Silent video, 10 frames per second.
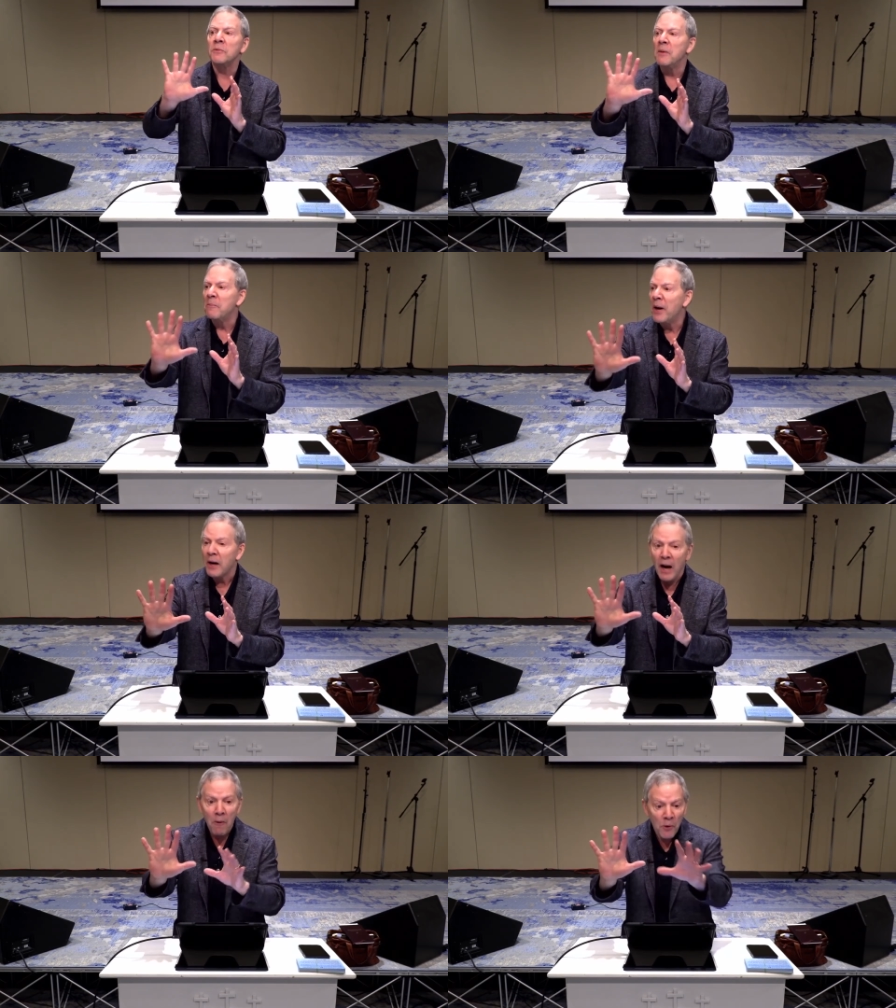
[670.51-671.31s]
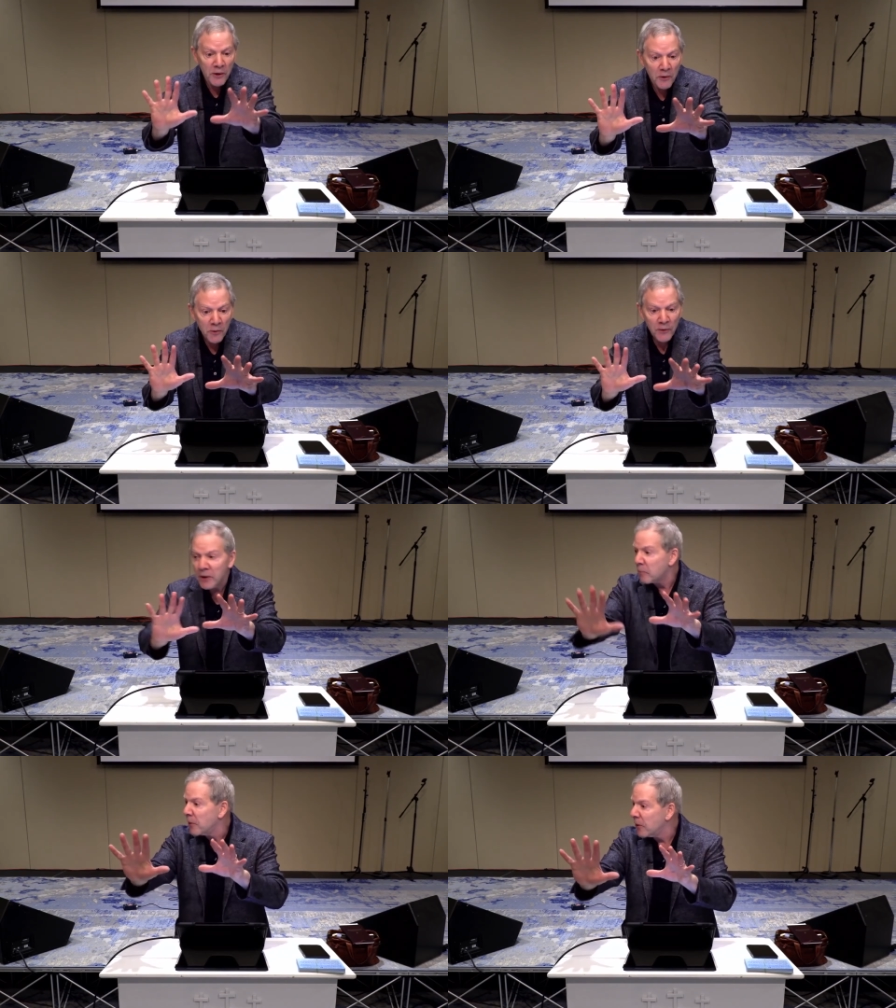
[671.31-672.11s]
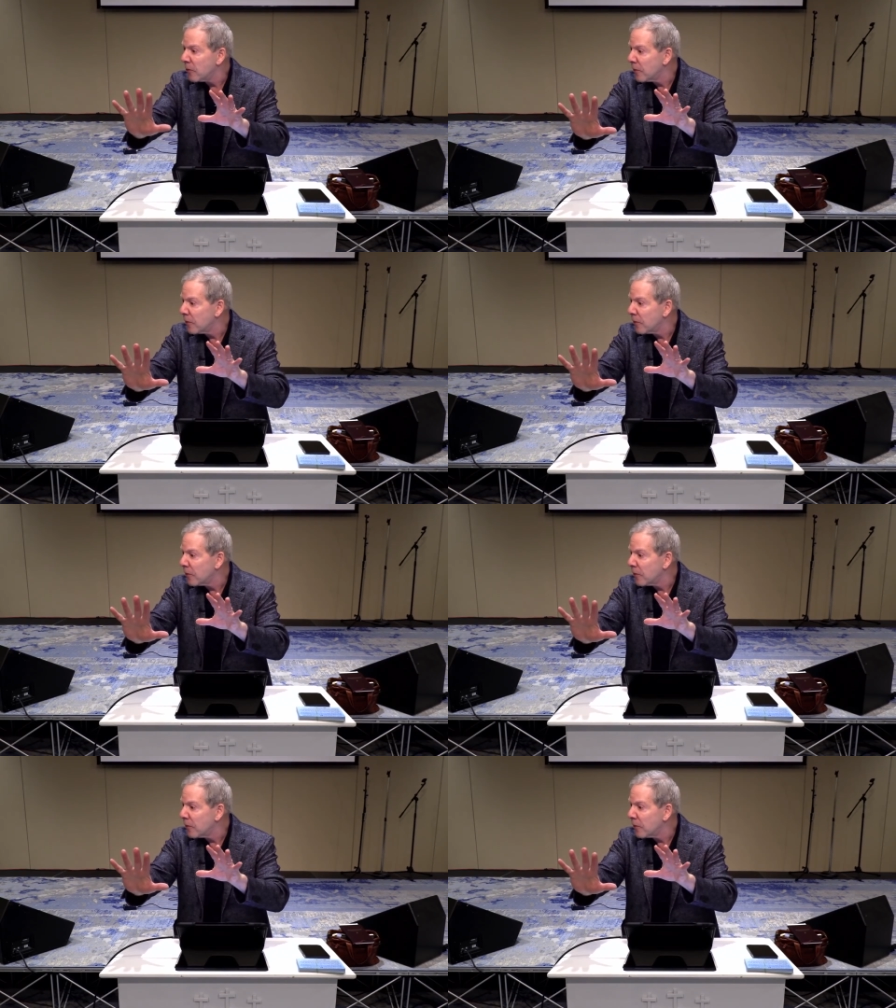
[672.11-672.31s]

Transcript: me back. I wanted to do this, but